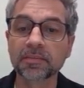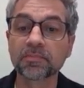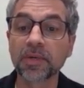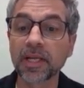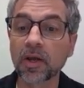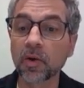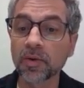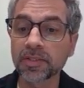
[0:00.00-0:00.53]
but
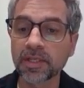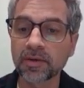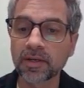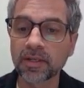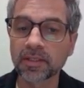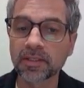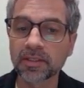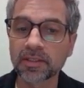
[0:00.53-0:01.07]
it also
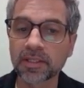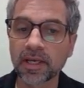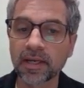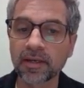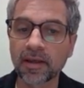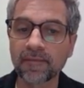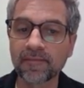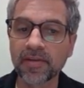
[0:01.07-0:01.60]
can
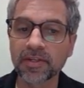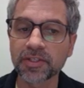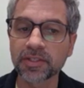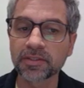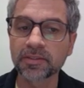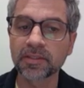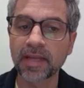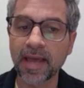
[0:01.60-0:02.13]
contain a
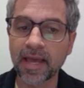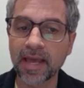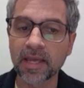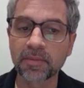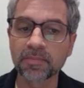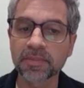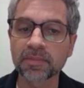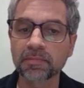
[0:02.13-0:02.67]
vision,
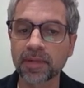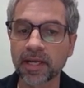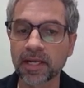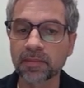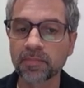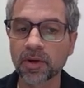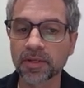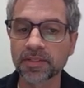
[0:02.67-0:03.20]
aims, planning
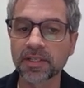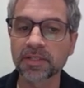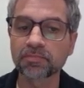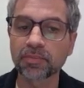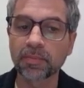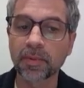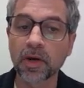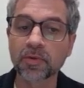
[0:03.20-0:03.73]
policies,
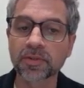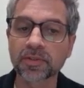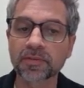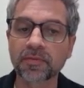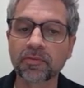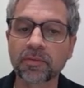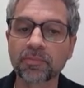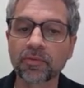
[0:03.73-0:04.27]
proposals
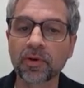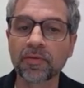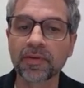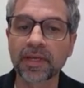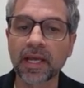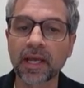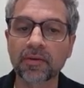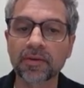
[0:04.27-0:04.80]
for
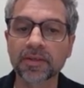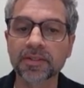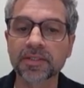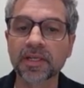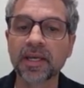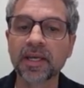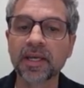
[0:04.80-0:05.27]
improving areas